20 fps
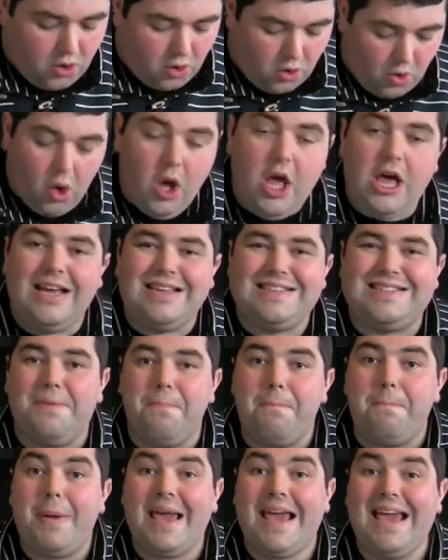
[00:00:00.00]
or
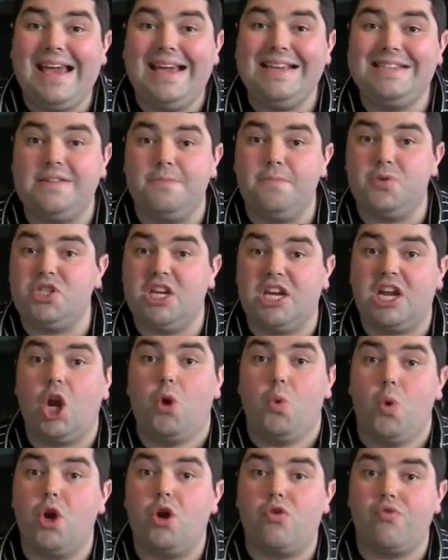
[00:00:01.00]
some peas in
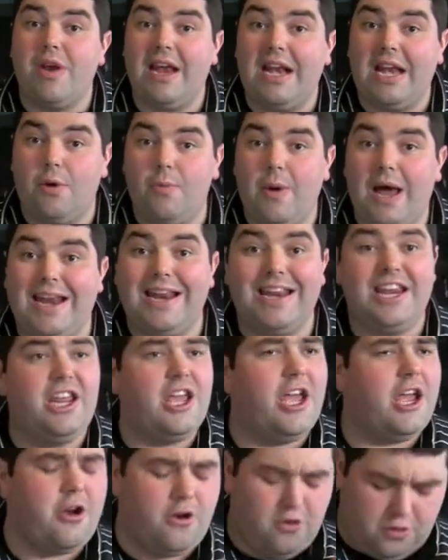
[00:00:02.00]
particular work really well in
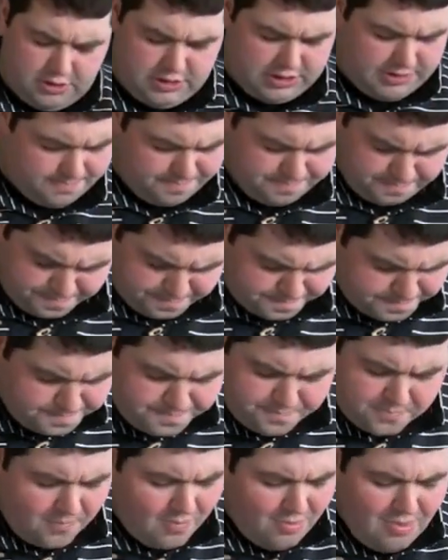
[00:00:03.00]
here, or some
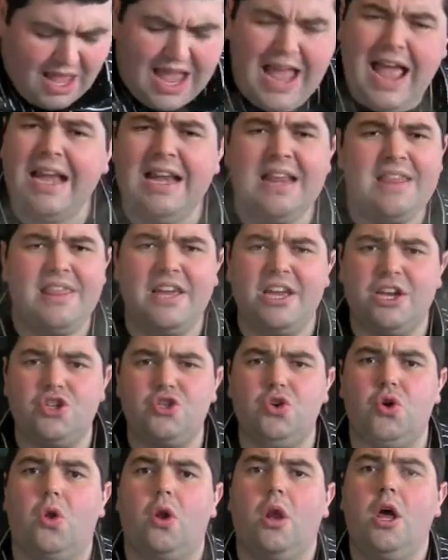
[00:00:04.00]
anything
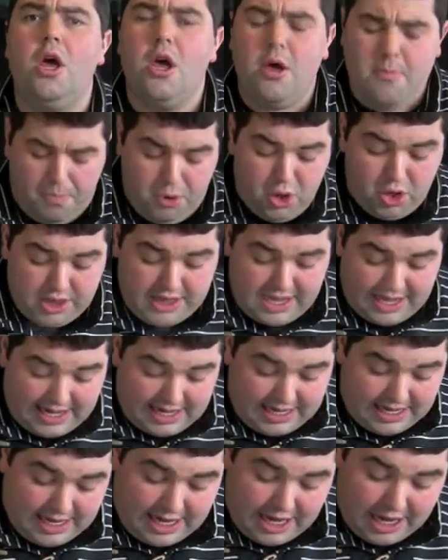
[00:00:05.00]
at all, put that
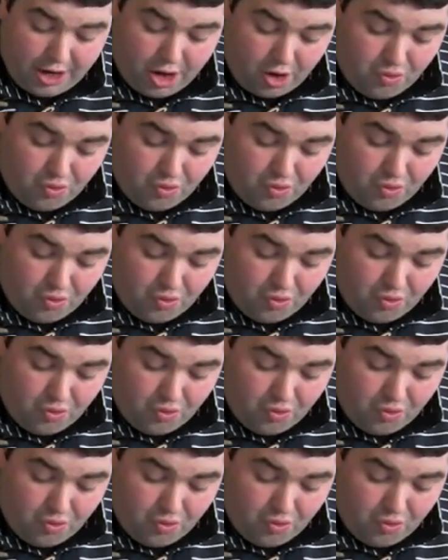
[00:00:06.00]
in here.